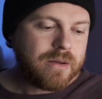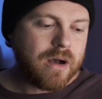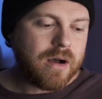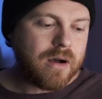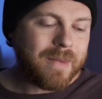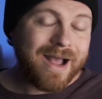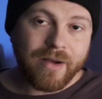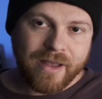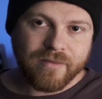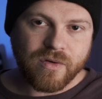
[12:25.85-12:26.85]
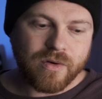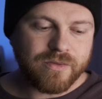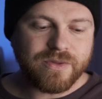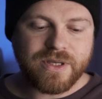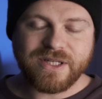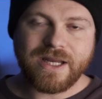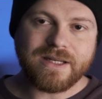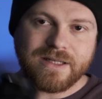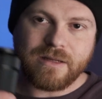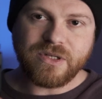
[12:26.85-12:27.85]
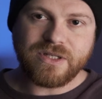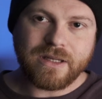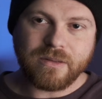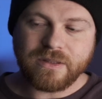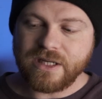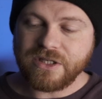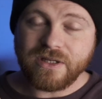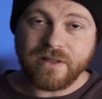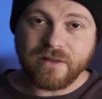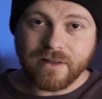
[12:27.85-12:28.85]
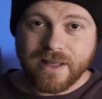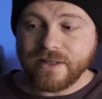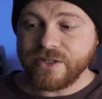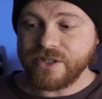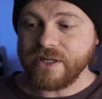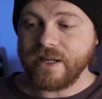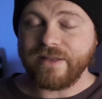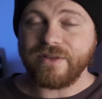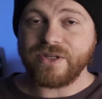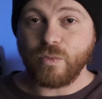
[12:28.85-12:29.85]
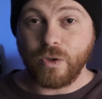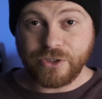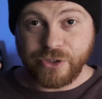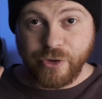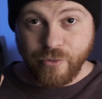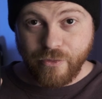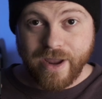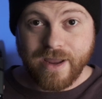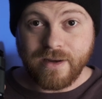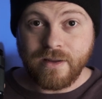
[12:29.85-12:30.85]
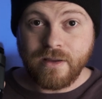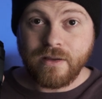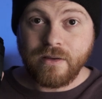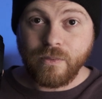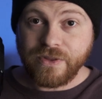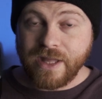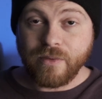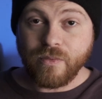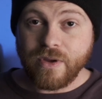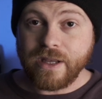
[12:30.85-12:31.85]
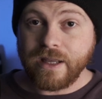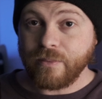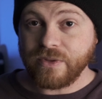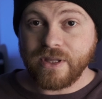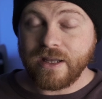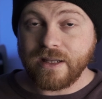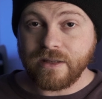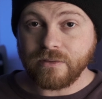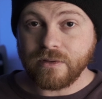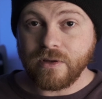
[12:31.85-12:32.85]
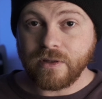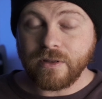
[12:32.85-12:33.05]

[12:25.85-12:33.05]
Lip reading: However, this has image stabilization in the lens, and this works great with that rig and with the handheld look,